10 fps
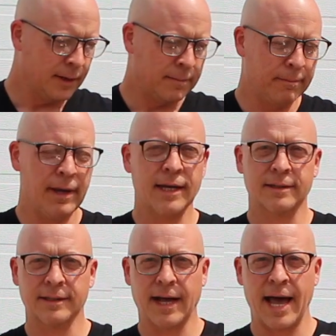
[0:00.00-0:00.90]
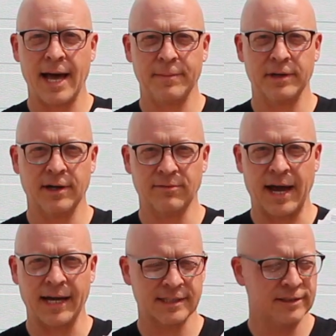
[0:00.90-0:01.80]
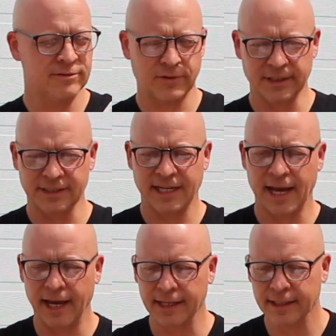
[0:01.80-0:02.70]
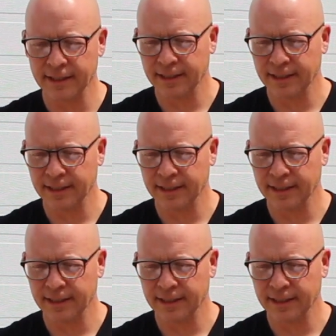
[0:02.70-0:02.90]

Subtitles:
Make it a habit of asking for this tag.